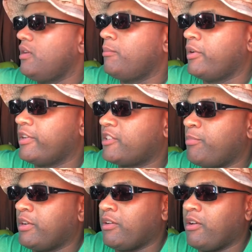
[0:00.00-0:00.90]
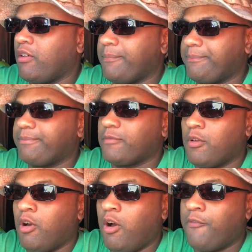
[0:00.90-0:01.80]
but it's been a
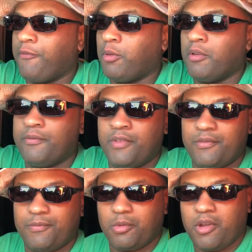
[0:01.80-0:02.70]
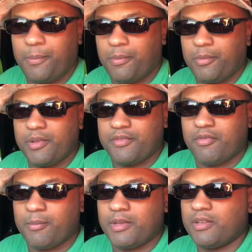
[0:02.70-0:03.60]
awful, eventful couple weeks
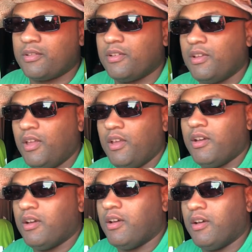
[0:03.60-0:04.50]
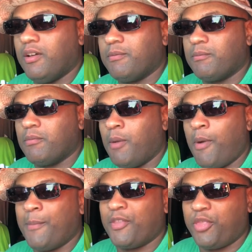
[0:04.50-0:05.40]
for me. I'm
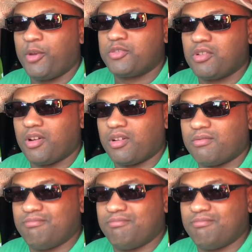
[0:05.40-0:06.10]
on my third truck.